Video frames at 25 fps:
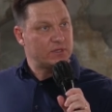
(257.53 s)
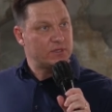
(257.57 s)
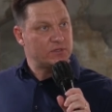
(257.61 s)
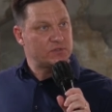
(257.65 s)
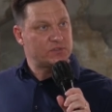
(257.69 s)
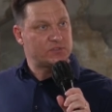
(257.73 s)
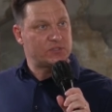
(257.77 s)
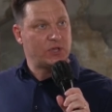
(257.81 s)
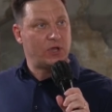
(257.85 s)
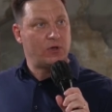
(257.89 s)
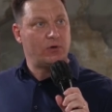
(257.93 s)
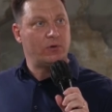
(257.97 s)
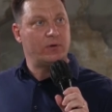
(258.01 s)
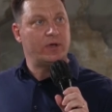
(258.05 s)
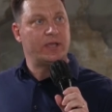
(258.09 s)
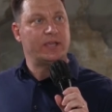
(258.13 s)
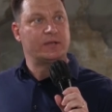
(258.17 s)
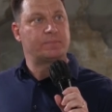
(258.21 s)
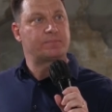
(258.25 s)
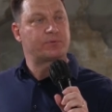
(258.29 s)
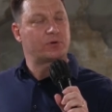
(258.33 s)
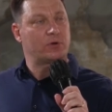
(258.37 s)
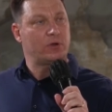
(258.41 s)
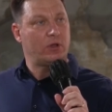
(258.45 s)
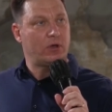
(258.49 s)
So
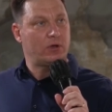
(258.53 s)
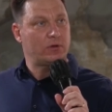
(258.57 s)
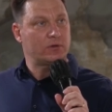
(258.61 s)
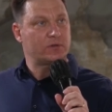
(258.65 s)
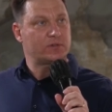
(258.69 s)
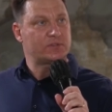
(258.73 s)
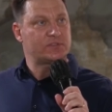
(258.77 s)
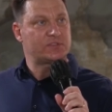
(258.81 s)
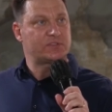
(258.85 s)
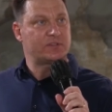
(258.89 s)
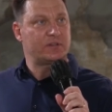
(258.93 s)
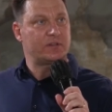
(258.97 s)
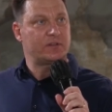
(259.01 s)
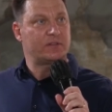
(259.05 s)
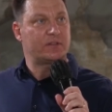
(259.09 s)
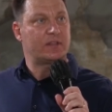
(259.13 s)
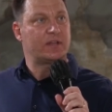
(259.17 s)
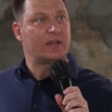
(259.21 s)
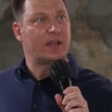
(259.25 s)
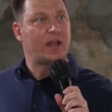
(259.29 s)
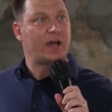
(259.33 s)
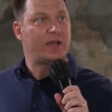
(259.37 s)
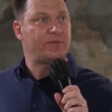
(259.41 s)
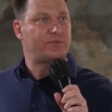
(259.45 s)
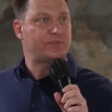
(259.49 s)
it prolongs the
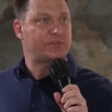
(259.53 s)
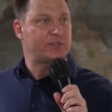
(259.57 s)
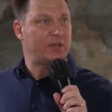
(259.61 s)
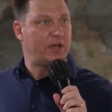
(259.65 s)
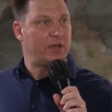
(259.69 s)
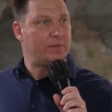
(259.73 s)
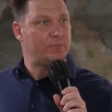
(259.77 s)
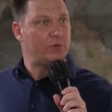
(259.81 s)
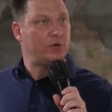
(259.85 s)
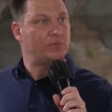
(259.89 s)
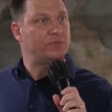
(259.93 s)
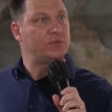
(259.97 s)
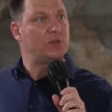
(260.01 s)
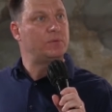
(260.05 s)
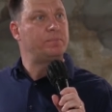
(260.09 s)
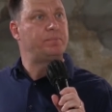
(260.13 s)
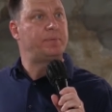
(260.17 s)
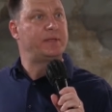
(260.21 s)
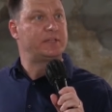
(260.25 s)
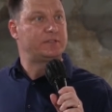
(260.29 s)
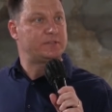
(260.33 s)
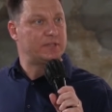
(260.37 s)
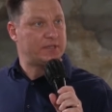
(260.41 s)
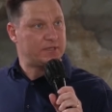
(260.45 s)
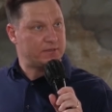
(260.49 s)
lifetime of your
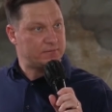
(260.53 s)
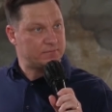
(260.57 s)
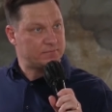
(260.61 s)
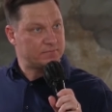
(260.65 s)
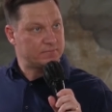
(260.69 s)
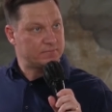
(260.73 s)
building.